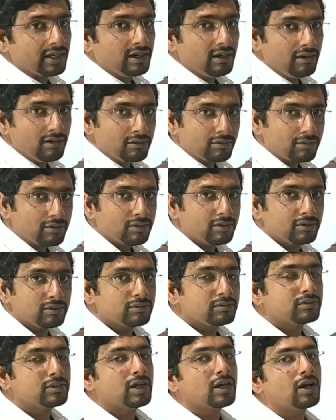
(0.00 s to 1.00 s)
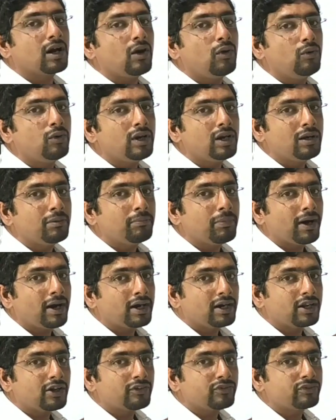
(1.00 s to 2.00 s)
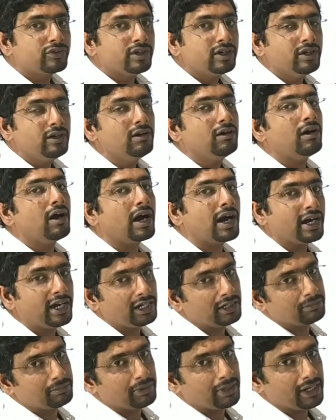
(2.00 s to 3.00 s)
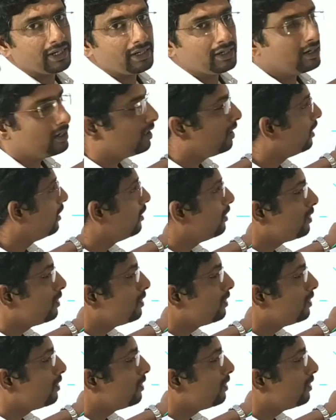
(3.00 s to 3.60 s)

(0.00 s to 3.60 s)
the caudal part of the hindbrain.